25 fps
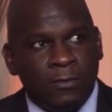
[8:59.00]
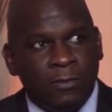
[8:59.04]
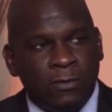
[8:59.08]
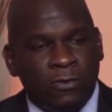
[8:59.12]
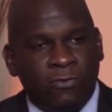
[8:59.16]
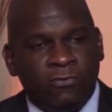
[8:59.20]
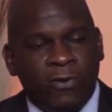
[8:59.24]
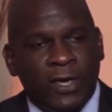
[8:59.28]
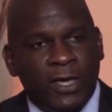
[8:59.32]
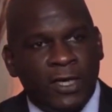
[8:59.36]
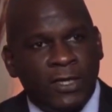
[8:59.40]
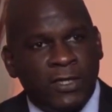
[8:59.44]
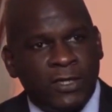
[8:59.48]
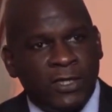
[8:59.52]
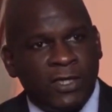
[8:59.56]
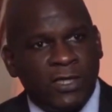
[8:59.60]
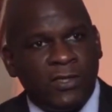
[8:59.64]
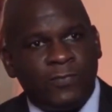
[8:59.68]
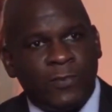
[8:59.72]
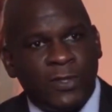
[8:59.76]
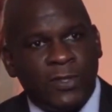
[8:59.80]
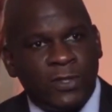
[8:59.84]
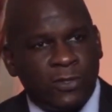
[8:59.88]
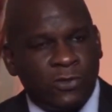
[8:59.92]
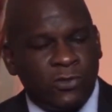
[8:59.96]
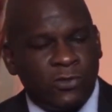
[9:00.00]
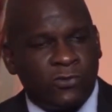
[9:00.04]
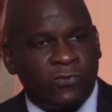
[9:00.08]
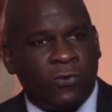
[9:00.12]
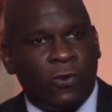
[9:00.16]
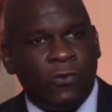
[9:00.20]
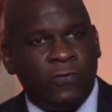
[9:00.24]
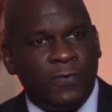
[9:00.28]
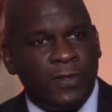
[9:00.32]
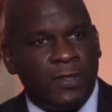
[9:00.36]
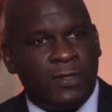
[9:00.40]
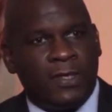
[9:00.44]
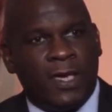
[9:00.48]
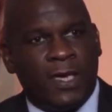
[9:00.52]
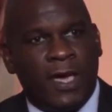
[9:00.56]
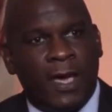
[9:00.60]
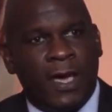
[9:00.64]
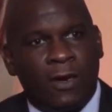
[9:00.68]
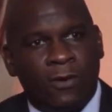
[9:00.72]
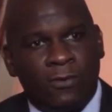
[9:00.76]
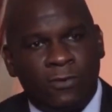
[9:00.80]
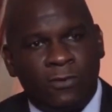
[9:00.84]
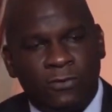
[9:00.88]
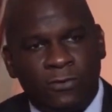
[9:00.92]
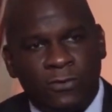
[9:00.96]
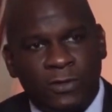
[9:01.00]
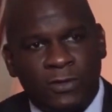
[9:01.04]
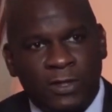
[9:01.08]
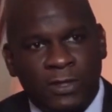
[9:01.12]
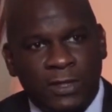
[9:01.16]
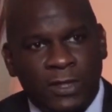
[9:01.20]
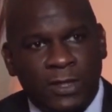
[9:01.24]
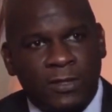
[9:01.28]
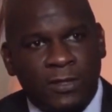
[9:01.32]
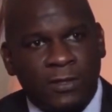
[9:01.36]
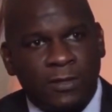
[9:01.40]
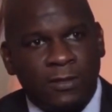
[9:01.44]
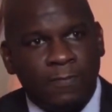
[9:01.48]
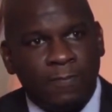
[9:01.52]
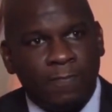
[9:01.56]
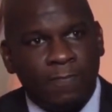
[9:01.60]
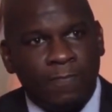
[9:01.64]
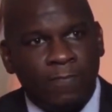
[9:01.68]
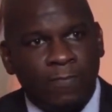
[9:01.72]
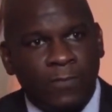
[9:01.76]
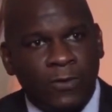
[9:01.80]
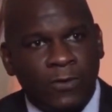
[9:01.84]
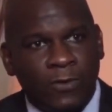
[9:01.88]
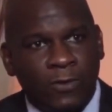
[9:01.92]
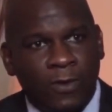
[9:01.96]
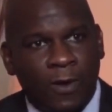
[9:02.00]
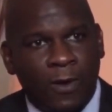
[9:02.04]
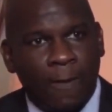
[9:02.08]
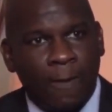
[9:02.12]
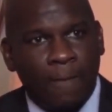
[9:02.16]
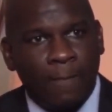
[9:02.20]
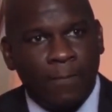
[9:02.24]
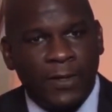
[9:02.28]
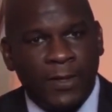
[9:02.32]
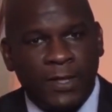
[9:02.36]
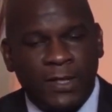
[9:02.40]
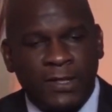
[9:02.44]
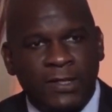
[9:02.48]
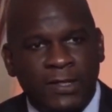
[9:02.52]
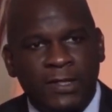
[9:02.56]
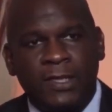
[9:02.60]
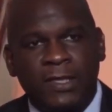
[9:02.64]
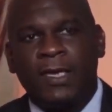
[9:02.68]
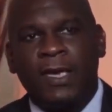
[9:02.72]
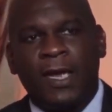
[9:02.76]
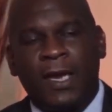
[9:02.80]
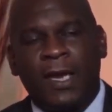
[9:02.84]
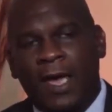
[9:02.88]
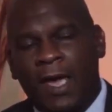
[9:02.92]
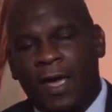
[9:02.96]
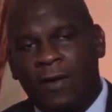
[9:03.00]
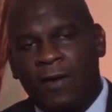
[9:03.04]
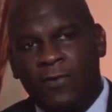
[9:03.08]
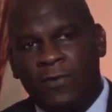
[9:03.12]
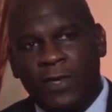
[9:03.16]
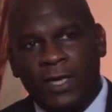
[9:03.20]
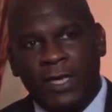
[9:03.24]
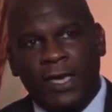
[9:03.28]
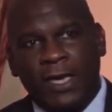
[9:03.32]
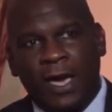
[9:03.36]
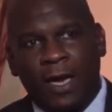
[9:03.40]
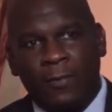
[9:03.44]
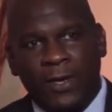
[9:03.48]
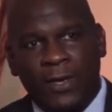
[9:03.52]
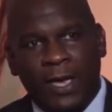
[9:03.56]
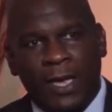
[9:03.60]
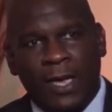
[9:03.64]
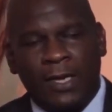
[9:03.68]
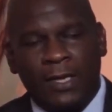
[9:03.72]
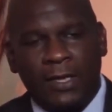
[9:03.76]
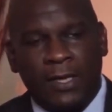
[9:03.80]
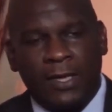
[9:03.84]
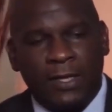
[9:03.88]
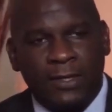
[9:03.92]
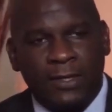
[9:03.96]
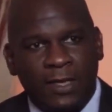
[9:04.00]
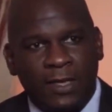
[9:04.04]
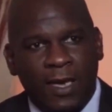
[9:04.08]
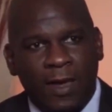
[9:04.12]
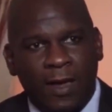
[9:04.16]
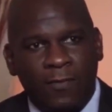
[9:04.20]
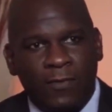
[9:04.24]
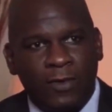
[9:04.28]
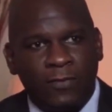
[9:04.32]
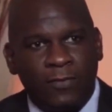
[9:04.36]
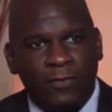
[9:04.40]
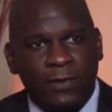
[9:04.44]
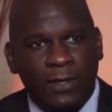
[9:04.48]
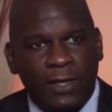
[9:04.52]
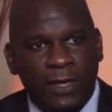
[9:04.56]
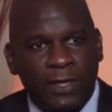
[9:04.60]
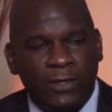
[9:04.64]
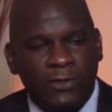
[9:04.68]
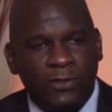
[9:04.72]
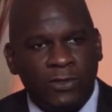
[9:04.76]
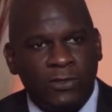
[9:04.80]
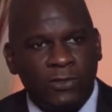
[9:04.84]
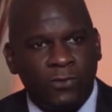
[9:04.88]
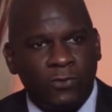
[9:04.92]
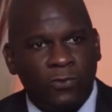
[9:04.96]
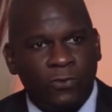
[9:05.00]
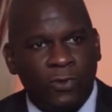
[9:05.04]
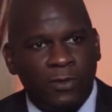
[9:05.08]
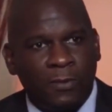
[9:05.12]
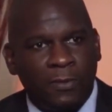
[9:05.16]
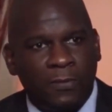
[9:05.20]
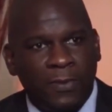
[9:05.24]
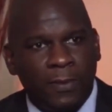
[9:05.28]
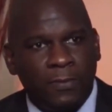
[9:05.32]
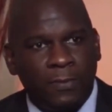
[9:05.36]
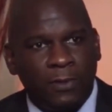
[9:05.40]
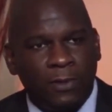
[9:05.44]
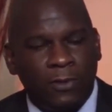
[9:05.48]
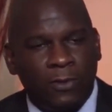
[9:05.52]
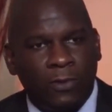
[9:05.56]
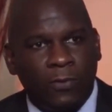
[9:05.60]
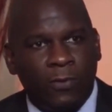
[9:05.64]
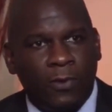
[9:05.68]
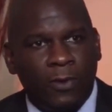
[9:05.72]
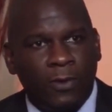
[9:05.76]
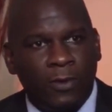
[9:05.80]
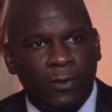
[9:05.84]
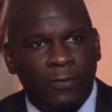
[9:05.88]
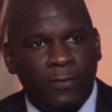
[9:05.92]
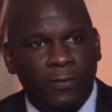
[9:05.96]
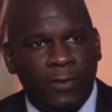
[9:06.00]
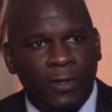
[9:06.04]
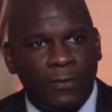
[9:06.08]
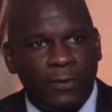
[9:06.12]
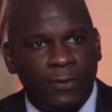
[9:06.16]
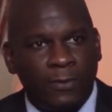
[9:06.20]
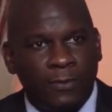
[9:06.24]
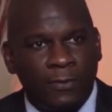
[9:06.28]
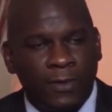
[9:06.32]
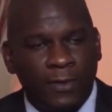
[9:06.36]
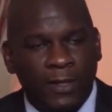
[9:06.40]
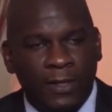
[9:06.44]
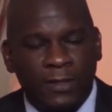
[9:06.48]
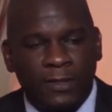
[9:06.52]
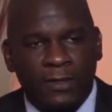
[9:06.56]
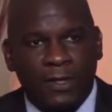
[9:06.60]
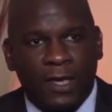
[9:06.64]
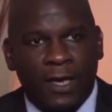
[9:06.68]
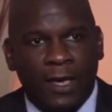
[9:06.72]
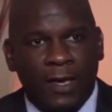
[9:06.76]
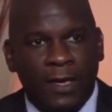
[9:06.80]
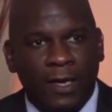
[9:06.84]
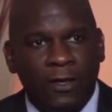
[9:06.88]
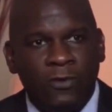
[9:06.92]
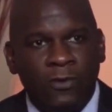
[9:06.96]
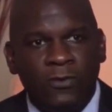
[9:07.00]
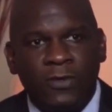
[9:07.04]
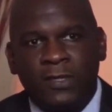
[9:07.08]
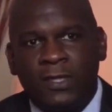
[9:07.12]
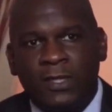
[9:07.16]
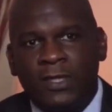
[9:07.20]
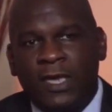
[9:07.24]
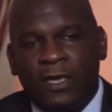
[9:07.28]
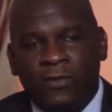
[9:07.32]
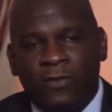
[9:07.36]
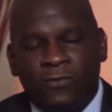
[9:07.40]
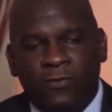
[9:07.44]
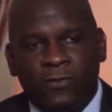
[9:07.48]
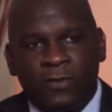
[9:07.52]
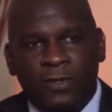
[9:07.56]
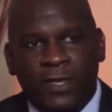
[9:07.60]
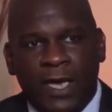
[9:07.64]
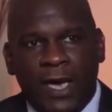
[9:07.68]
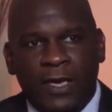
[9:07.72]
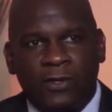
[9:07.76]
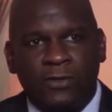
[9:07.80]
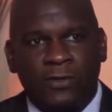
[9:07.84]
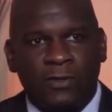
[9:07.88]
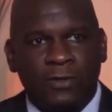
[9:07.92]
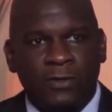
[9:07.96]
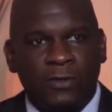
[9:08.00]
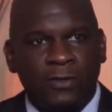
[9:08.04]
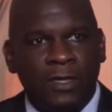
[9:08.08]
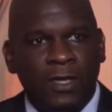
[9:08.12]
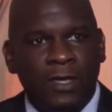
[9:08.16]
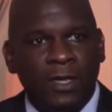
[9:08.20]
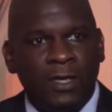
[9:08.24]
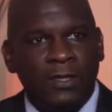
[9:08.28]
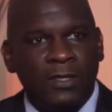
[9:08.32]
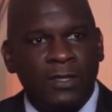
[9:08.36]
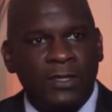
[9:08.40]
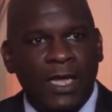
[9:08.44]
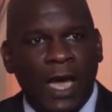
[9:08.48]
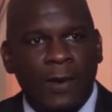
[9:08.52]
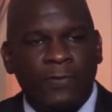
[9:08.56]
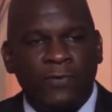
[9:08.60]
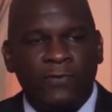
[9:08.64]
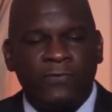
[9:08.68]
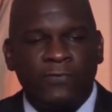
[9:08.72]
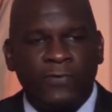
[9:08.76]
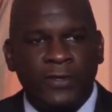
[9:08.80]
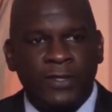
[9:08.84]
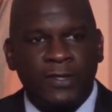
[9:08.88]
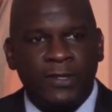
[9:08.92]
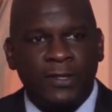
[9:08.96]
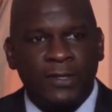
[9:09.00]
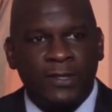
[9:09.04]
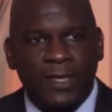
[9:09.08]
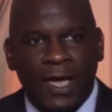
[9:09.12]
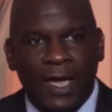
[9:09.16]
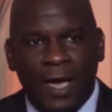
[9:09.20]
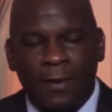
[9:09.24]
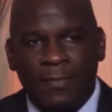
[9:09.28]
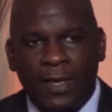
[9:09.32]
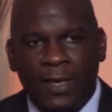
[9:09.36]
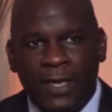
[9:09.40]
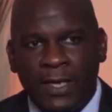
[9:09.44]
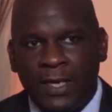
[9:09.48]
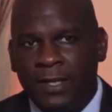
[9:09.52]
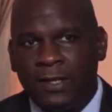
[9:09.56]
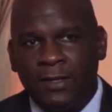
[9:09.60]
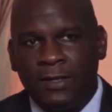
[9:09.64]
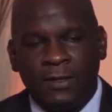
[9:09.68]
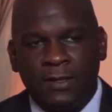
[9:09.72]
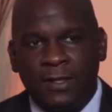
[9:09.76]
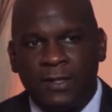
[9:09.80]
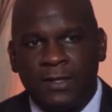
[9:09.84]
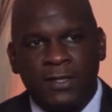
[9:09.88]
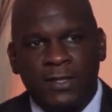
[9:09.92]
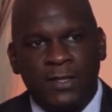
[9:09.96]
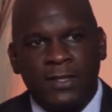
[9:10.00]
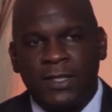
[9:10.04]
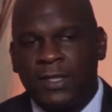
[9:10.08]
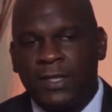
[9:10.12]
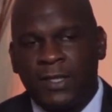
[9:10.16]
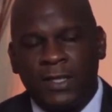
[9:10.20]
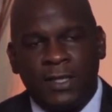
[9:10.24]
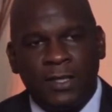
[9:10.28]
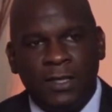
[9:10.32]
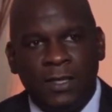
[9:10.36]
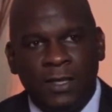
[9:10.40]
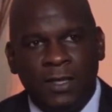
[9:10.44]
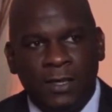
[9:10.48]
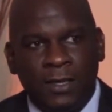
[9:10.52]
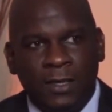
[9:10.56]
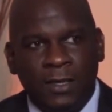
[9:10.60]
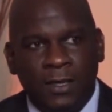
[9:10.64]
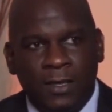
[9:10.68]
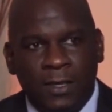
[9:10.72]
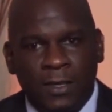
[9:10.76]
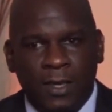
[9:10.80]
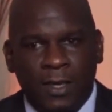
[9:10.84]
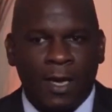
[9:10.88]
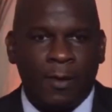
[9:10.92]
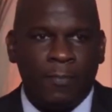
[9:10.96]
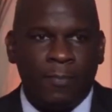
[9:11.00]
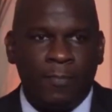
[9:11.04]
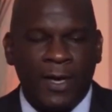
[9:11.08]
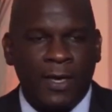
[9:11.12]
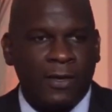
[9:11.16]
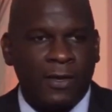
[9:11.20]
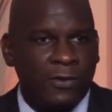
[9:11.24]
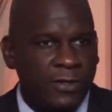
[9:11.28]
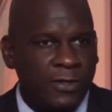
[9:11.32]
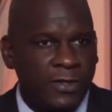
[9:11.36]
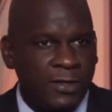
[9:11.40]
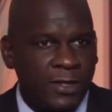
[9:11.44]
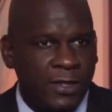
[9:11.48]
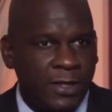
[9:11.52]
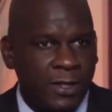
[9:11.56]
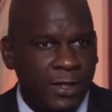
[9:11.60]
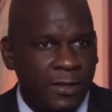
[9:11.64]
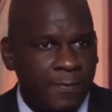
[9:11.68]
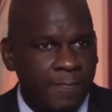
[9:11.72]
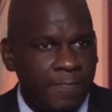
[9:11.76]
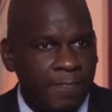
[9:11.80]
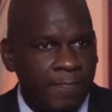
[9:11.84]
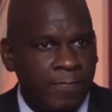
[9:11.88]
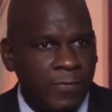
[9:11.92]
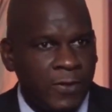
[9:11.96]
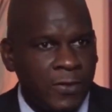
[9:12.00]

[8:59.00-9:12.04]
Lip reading: great achievements and trophies to add onto his list, because he cannot have any commonality. have any relation toward the people or the working people inside. And you can see that through his actions. Stop and frisk is not making the city a better city.